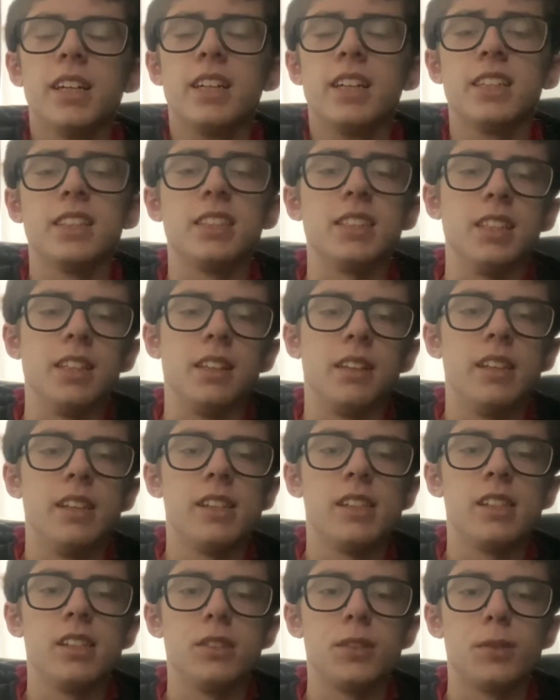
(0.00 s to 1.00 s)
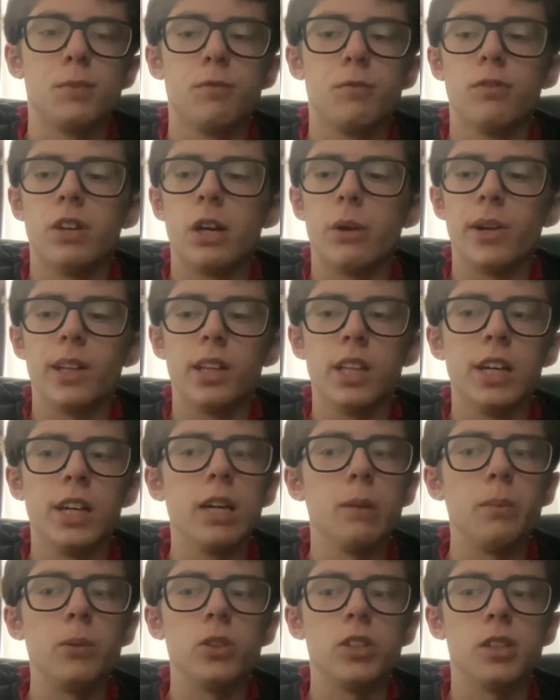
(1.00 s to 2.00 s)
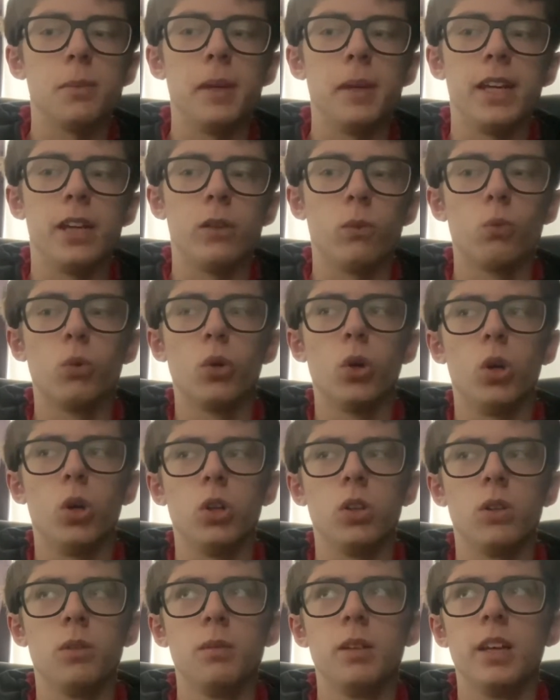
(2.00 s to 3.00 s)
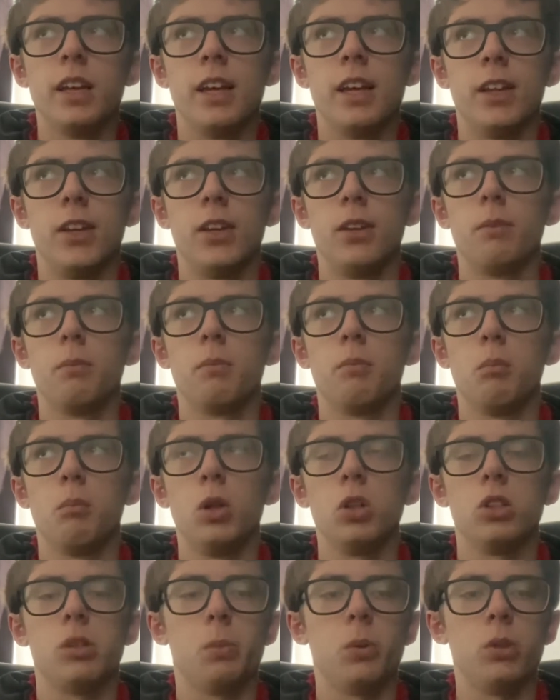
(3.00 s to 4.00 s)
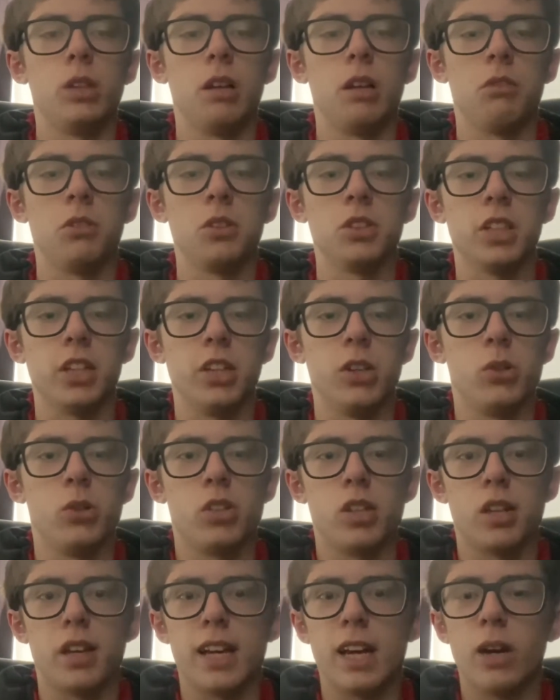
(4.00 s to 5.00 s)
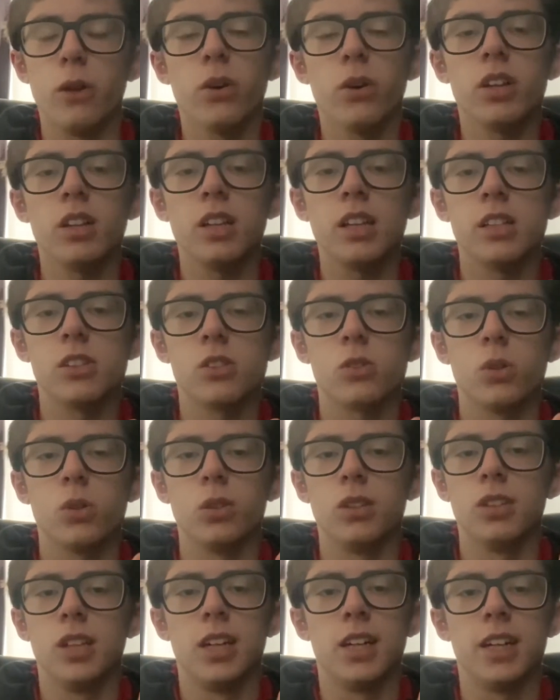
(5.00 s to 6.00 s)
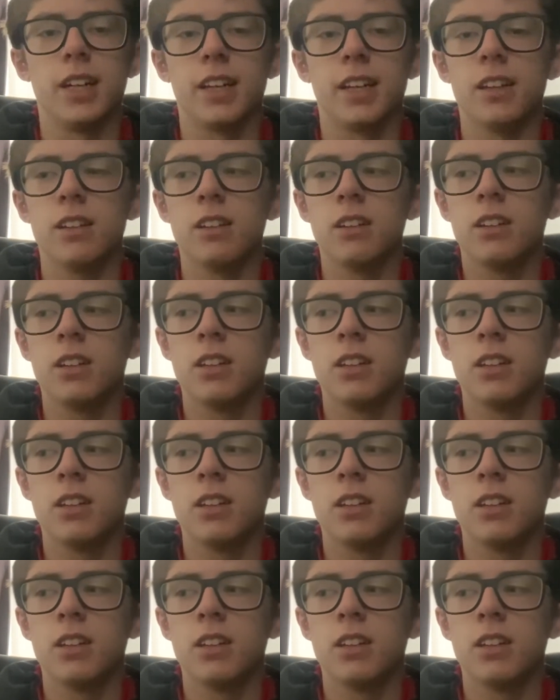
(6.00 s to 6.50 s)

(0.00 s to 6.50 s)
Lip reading: I said, this is very liable to being wrong in multiple levels. I used a calculator online,